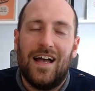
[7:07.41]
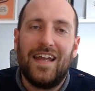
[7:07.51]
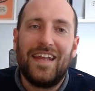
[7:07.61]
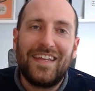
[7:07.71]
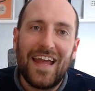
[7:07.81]

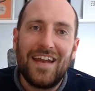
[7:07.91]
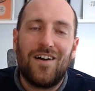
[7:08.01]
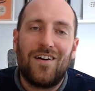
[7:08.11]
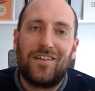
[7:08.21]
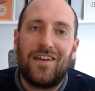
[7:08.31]
And again, in
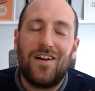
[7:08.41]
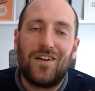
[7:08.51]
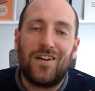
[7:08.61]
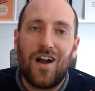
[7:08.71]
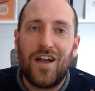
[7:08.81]

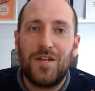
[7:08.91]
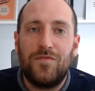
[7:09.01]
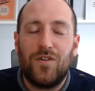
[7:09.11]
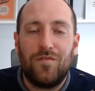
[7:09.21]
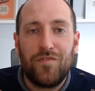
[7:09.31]
our guide,
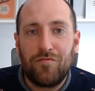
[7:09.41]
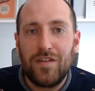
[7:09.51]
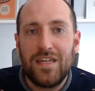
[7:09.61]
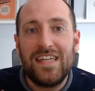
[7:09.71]
we've got 3